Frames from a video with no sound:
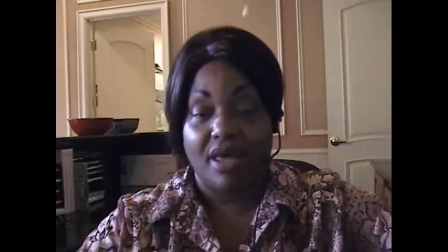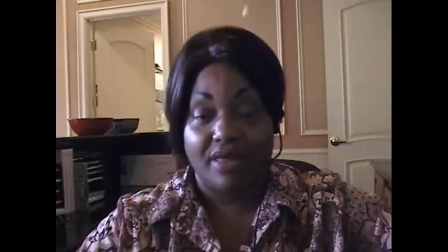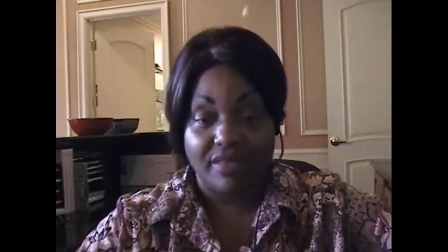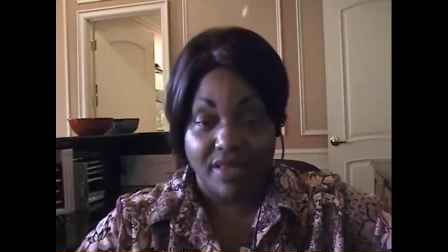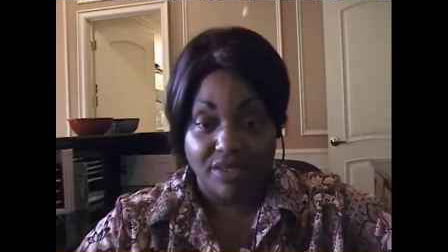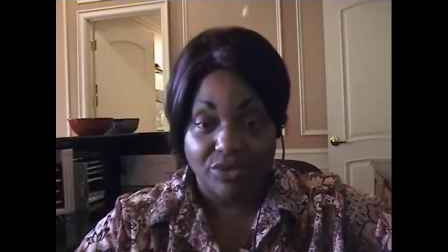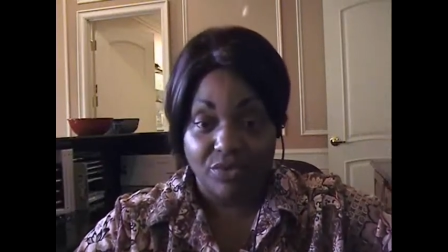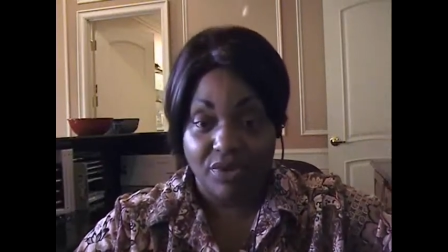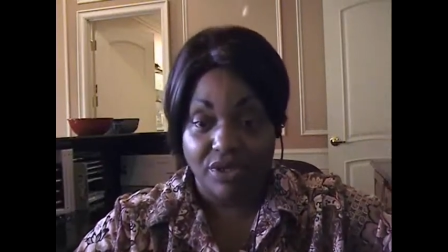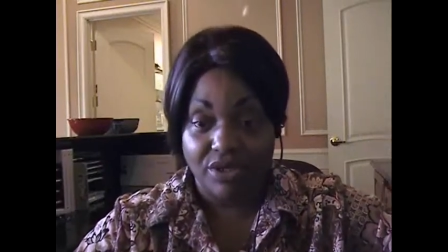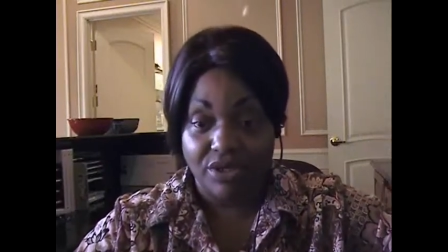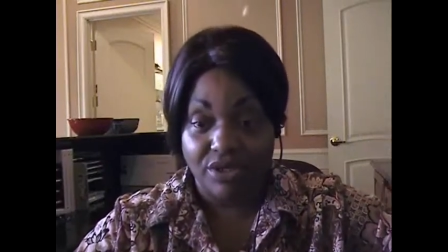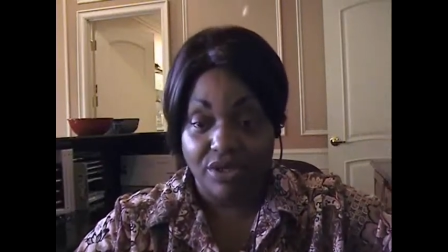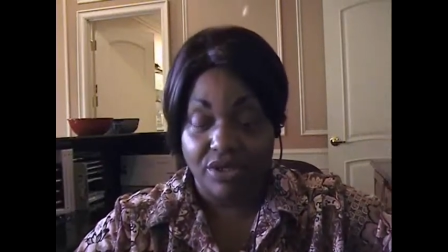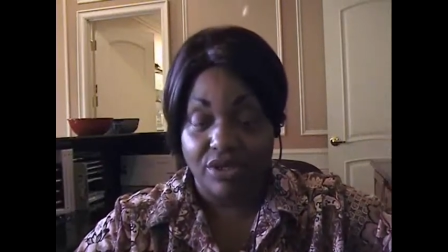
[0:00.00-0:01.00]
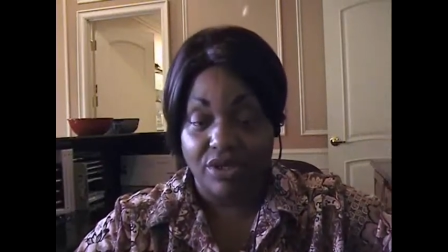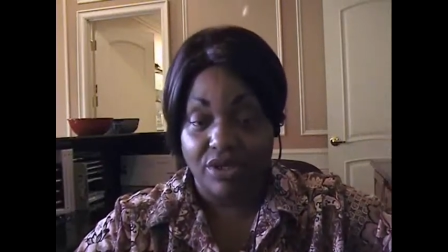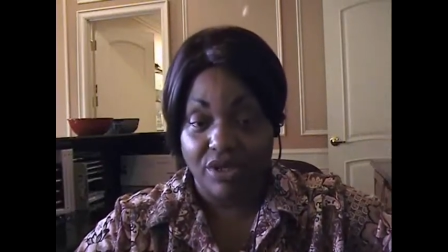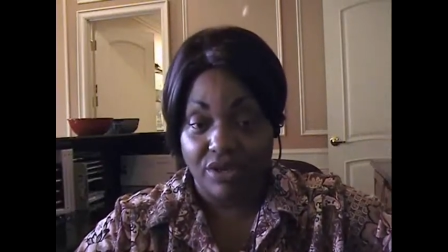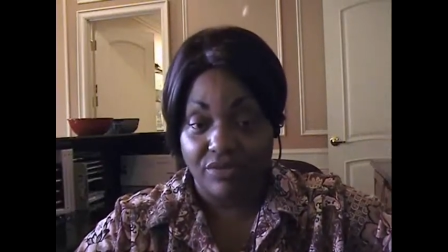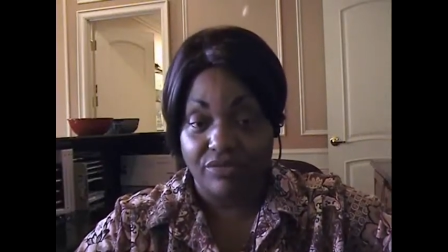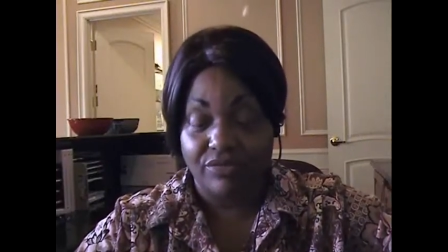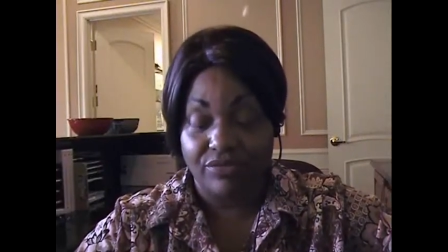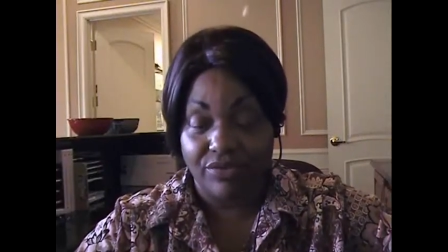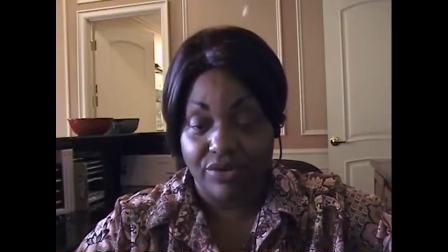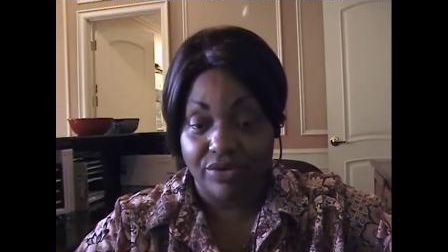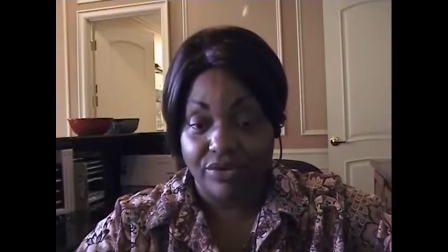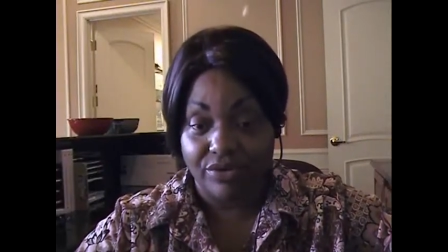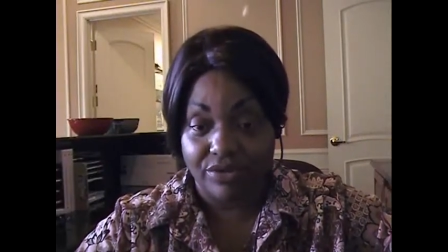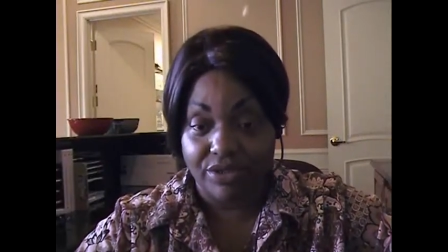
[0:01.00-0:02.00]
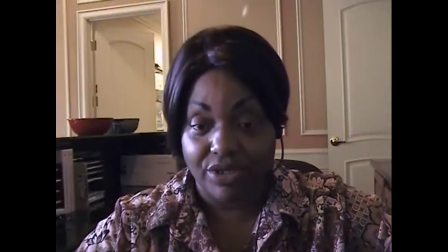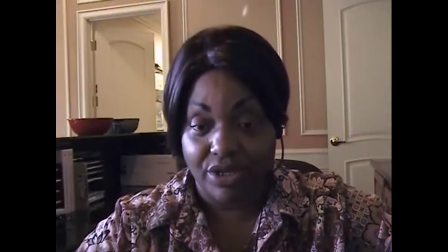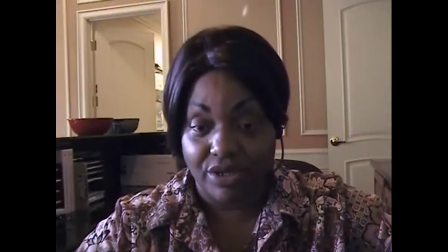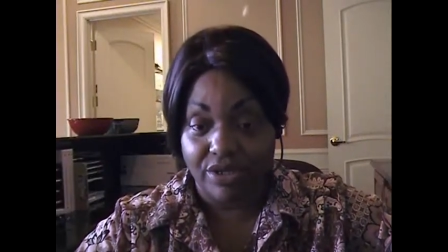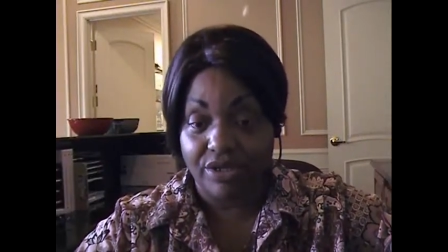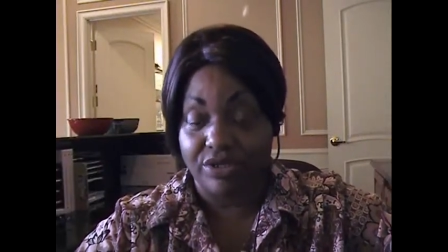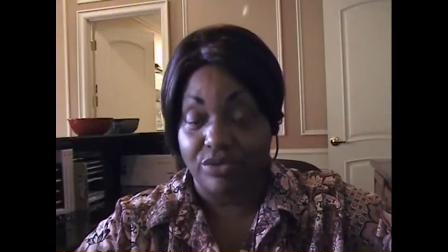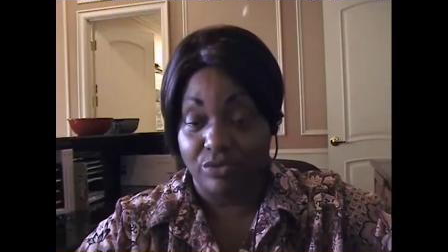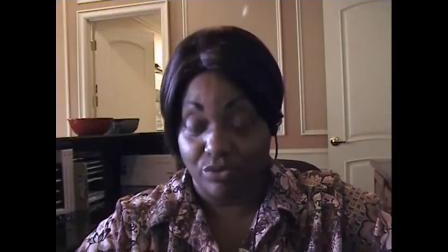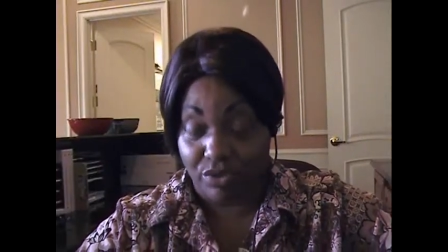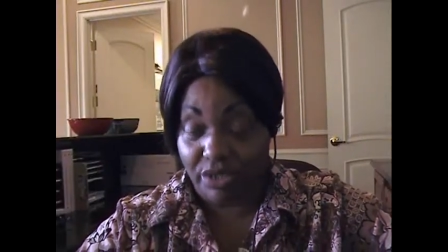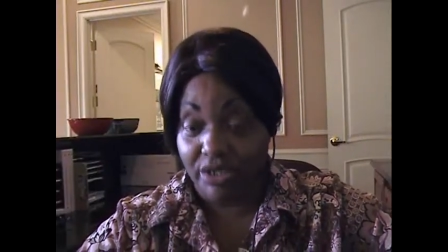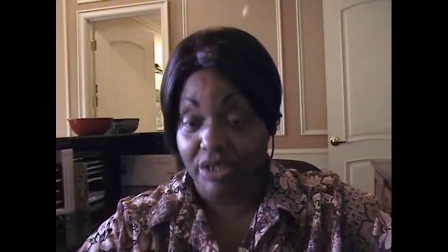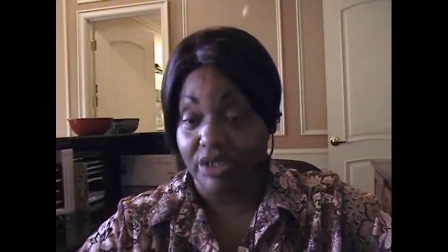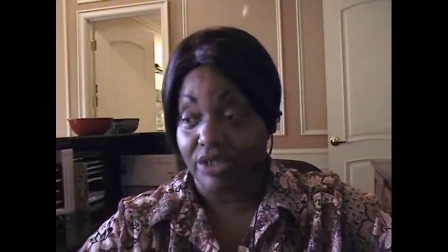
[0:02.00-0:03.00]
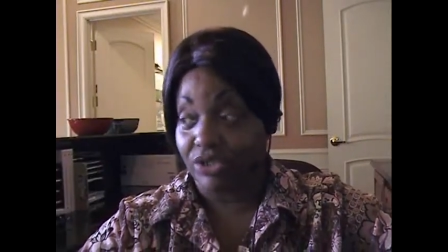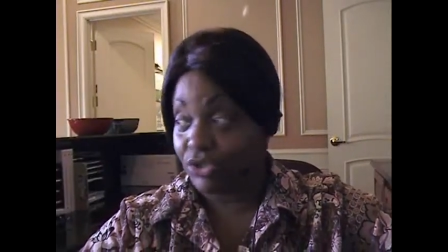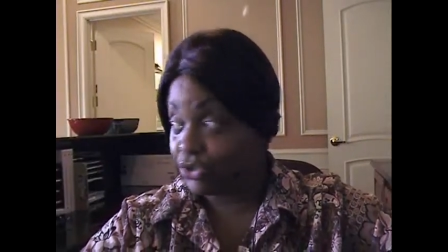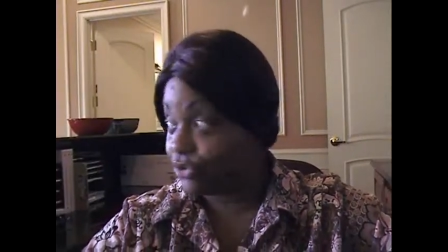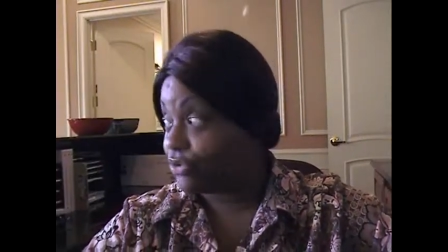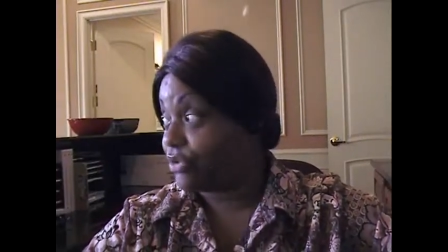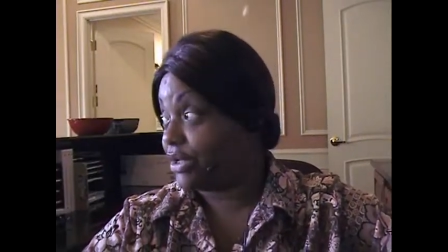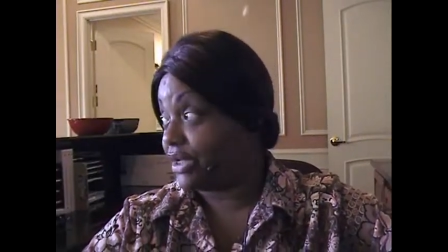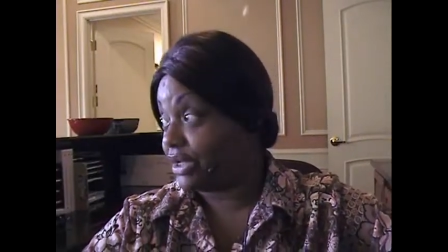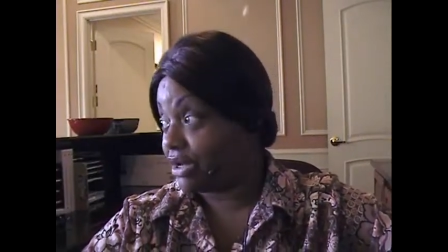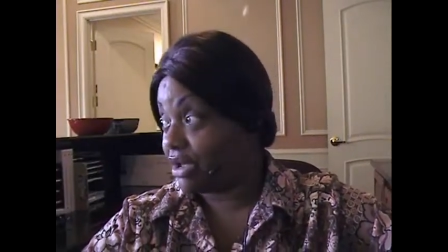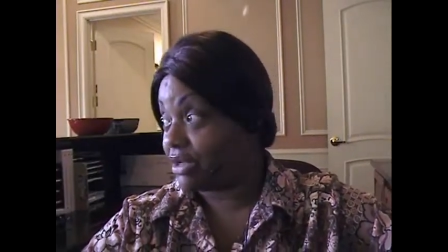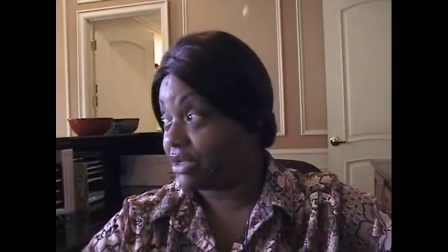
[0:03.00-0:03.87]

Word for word: And that's well and good if your son is really and truly and